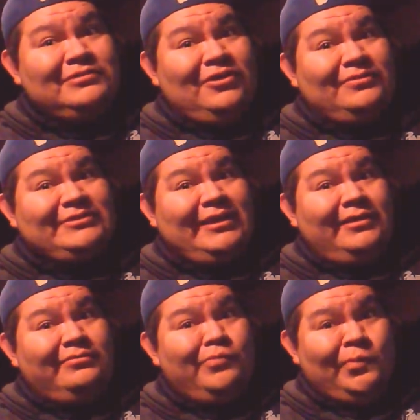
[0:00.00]
You know what I'm
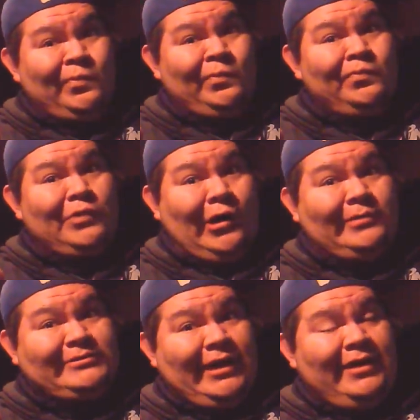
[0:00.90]
saying? Hmm? Know
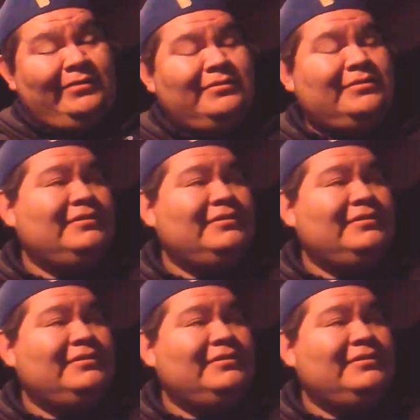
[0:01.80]
what I'm saying?